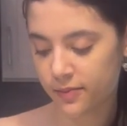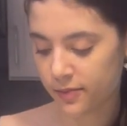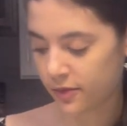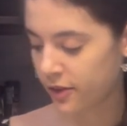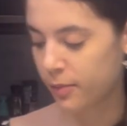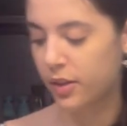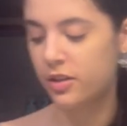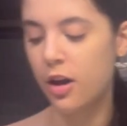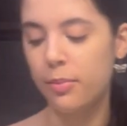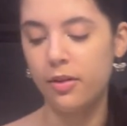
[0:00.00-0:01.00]
from the
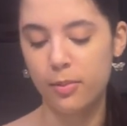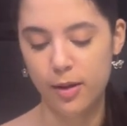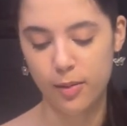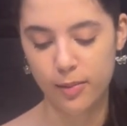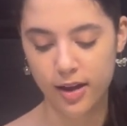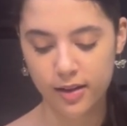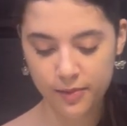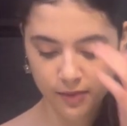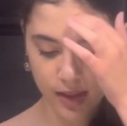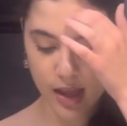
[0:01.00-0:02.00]
top of the piping bag.
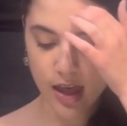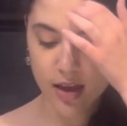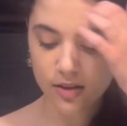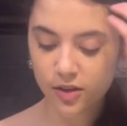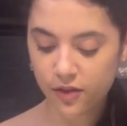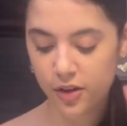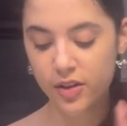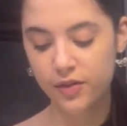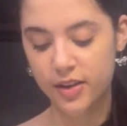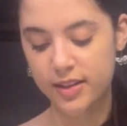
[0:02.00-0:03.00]
So for
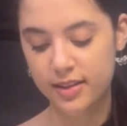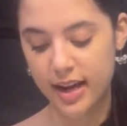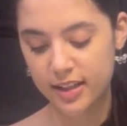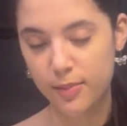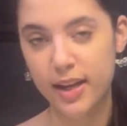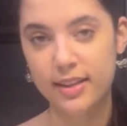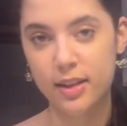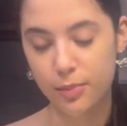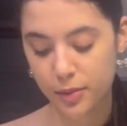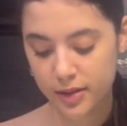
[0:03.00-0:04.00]
this first design, to make a
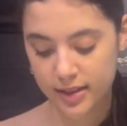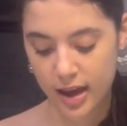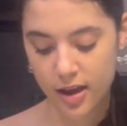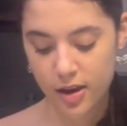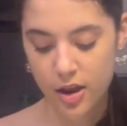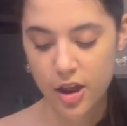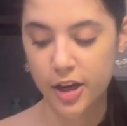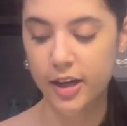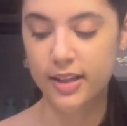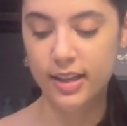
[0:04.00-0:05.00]
simple rosette,
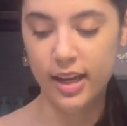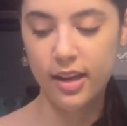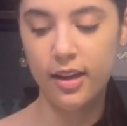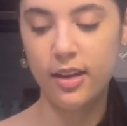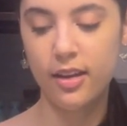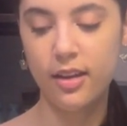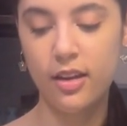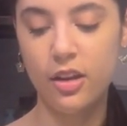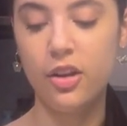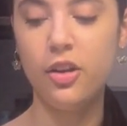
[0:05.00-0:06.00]
you're going to take
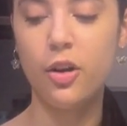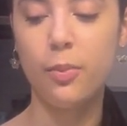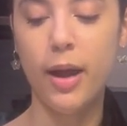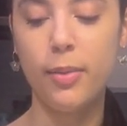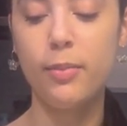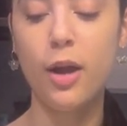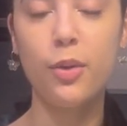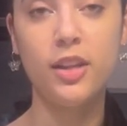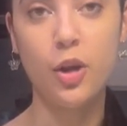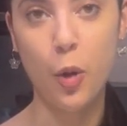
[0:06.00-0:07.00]
your piping bag
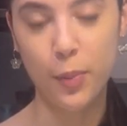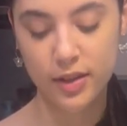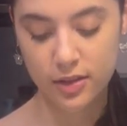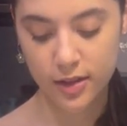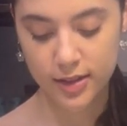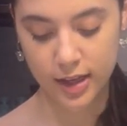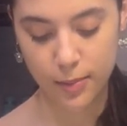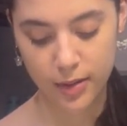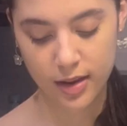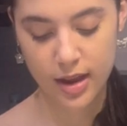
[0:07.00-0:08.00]
with the open star tip,
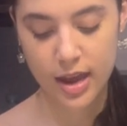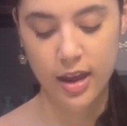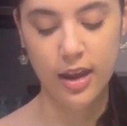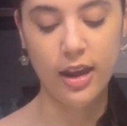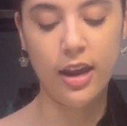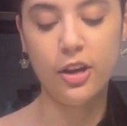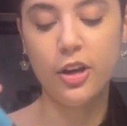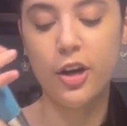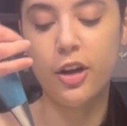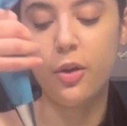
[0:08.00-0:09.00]
and
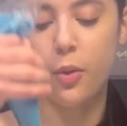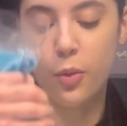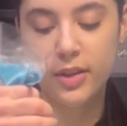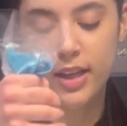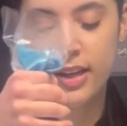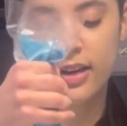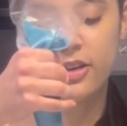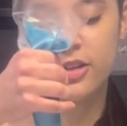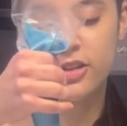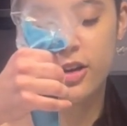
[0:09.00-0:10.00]
you're going to hold it, and
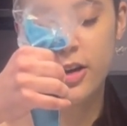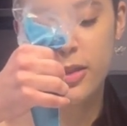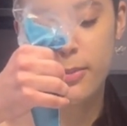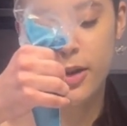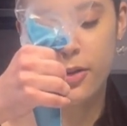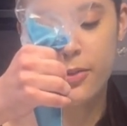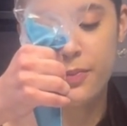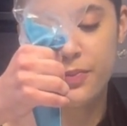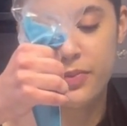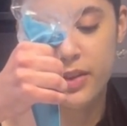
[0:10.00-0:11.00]
you're going to start in the middle,
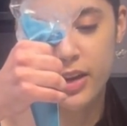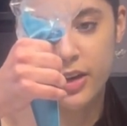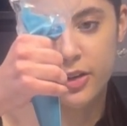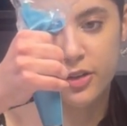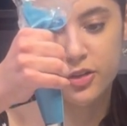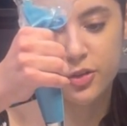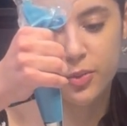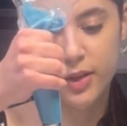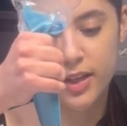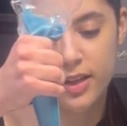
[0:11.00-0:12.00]
and you're going to
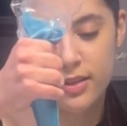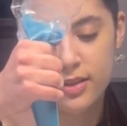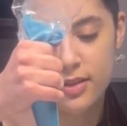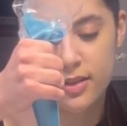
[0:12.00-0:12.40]
squeeze,